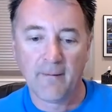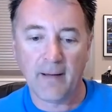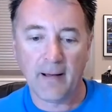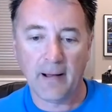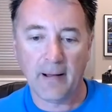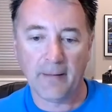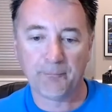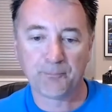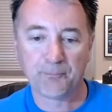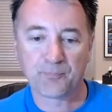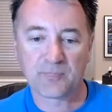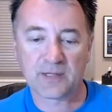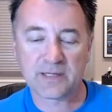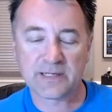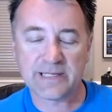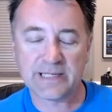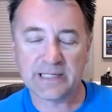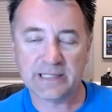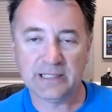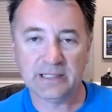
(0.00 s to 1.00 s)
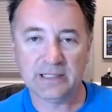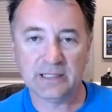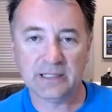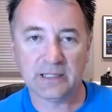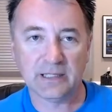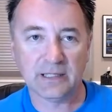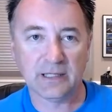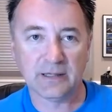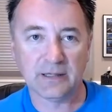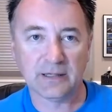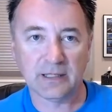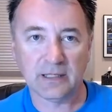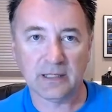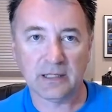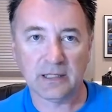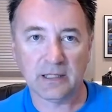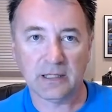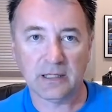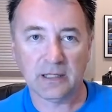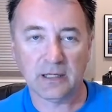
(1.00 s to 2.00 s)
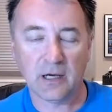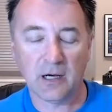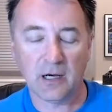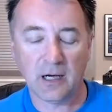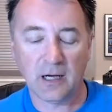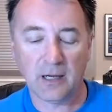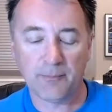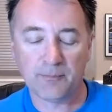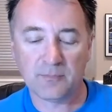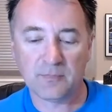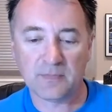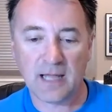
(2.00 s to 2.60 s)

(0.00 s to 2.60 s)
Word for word: um, key in the um,